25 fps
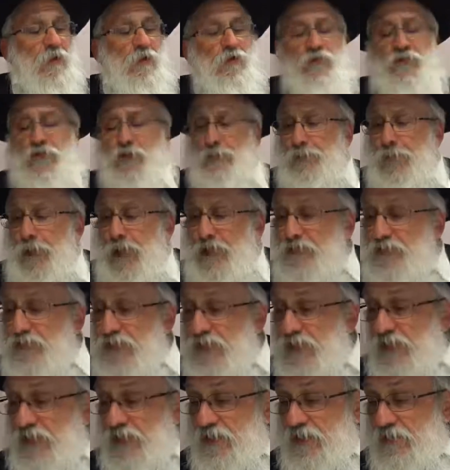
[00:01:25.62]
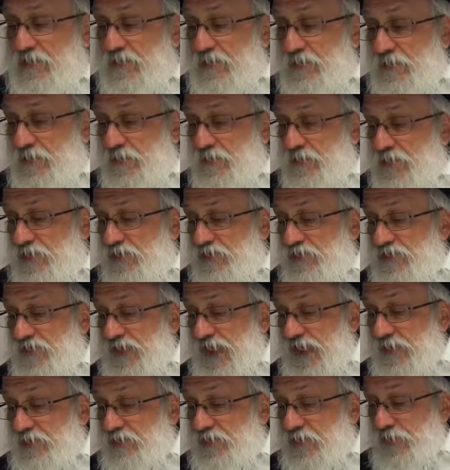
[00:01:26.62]
So Pasuk, we're going to
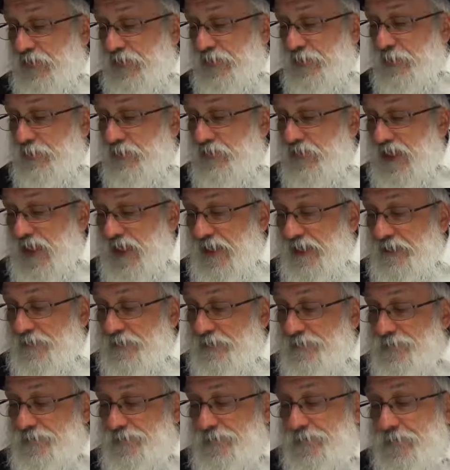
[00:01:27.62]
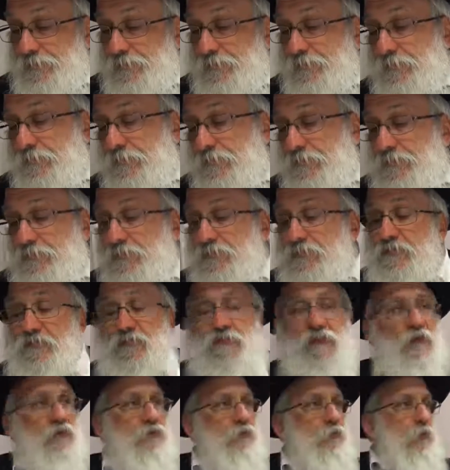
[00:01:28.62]
start the third line.
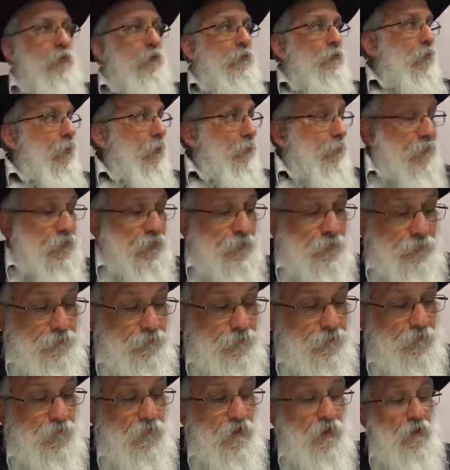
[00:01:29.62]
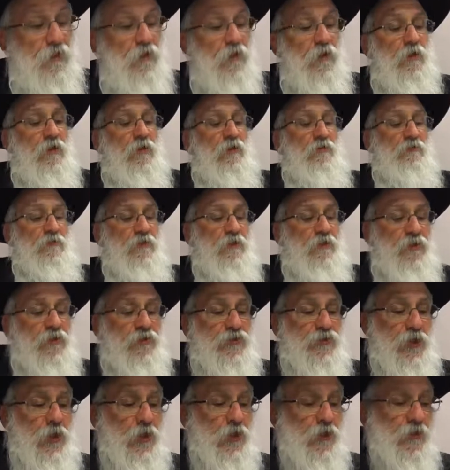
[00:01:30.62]
It's where we're up to.
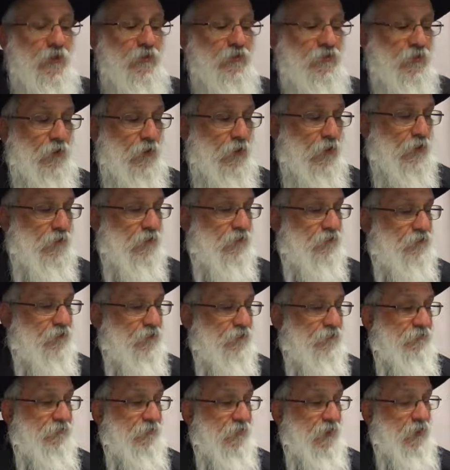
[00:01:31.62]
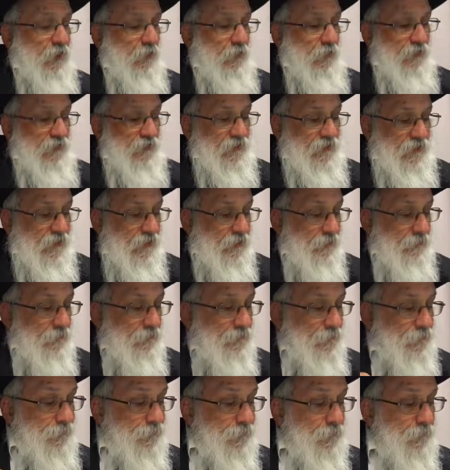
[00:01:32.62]
Vatishachet ha'aretz lefnei
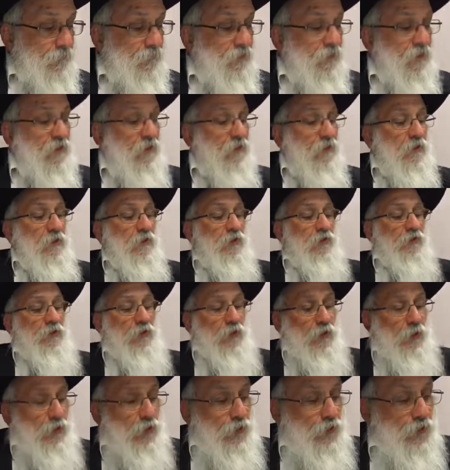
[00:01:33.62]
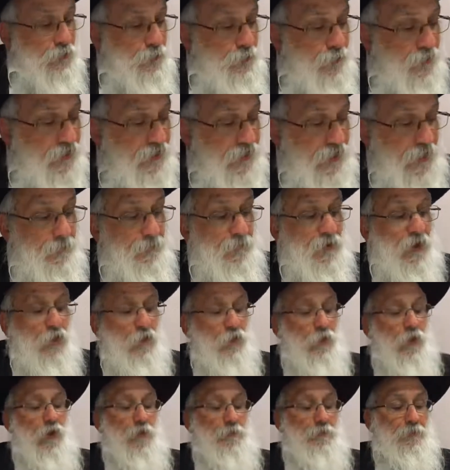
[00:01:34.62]
olikim. The earth became
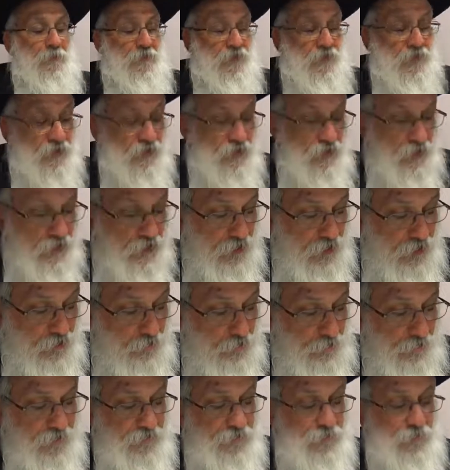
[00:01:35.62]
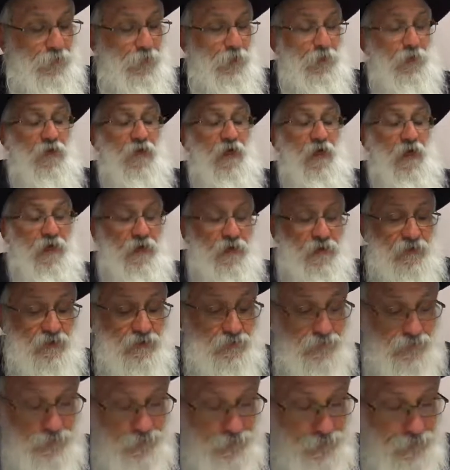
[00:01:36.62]
corrupt before
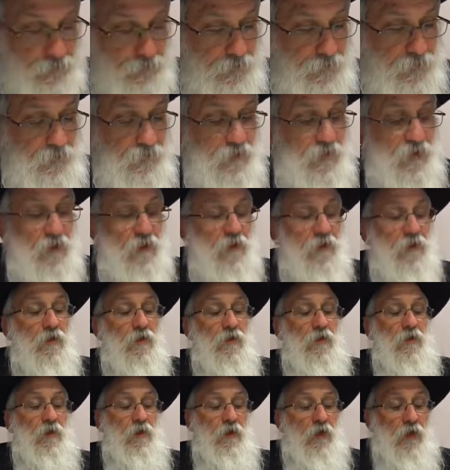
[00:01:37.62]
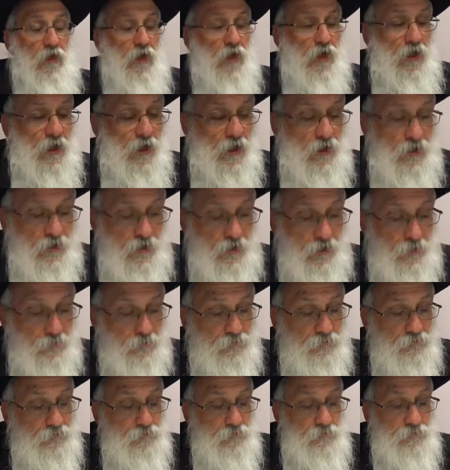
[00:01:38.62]
God.
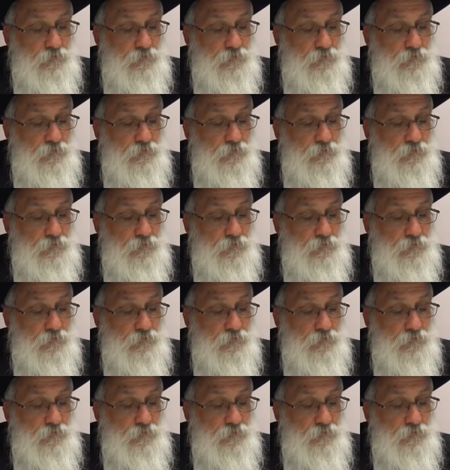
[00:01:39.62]
Vatimali